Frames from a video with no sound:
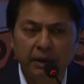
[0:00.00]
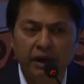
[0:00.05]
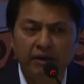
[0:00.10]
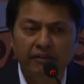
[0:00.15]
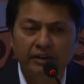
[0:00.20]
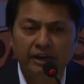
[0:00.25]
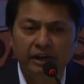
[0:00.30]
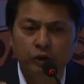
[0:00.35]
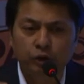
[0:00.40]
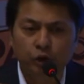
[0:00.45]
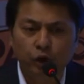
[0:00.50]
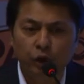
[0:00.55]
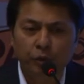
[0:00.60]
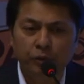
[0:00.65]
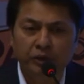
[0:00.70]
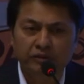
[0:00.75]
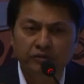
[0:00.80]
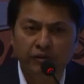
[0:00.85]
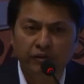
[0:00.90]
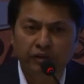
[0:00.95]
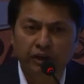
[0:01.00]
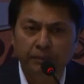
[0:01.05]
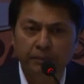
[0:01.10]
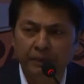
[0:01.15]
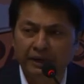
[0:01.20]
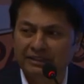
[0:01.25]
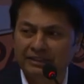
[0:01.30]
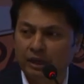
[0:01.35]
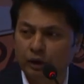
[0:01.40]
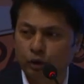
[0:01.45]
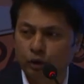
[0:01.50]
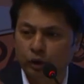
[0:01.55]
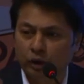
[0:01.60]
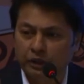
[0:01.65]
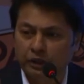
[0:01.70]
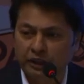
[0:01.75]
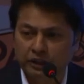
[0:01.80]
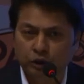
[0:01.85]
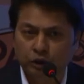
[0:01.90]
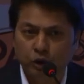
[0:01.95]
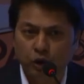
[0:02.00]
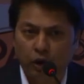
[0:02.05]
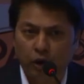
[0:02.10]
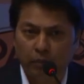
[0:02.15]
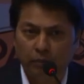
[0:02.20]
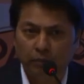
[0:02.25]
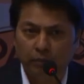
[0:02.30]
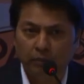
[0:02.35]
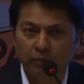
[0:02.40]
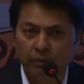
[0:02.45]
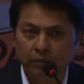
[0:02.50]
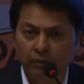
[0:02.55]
power at 2.50 rupees to a DISCOM,